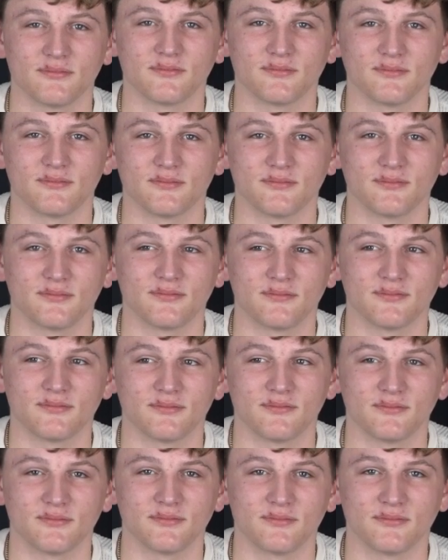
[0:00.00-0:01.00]

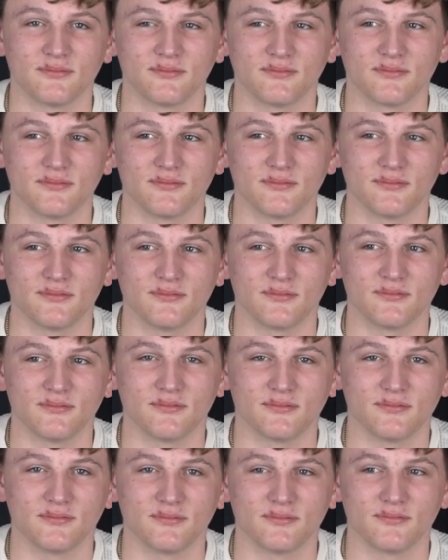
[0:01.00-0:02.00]

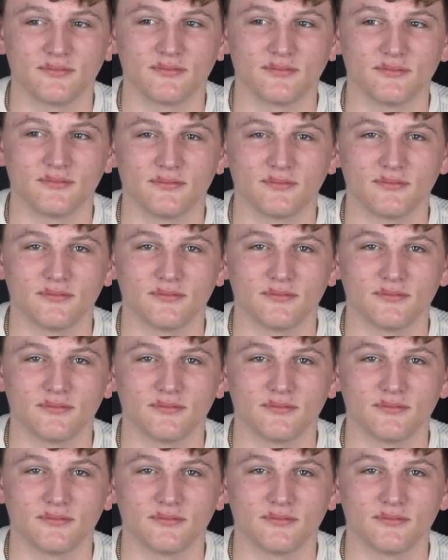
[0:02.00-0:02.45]
No words are spoken by the person on screen.